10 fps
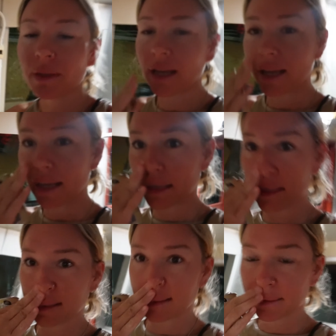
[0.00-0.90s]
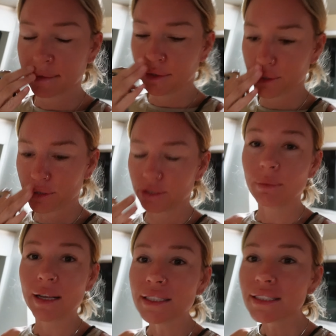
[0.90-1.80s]
but I, uh, not so
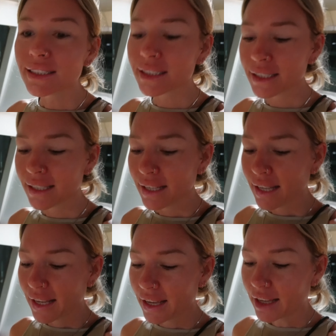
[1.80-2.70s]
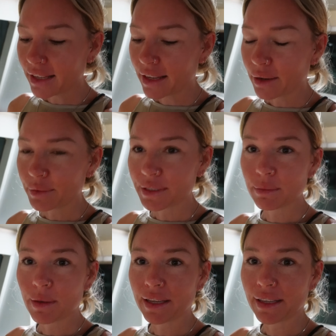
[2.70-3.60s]
much. And now we're
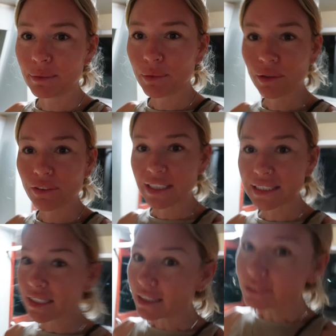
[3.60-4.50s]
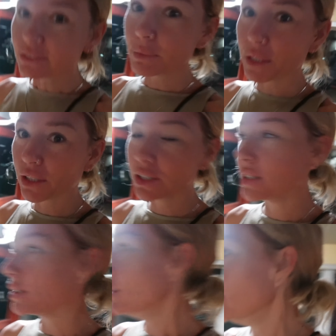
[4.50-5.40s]
just packing up all of our stuff
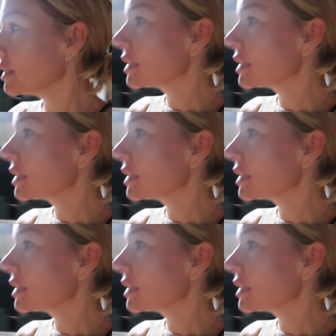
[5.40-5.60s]
because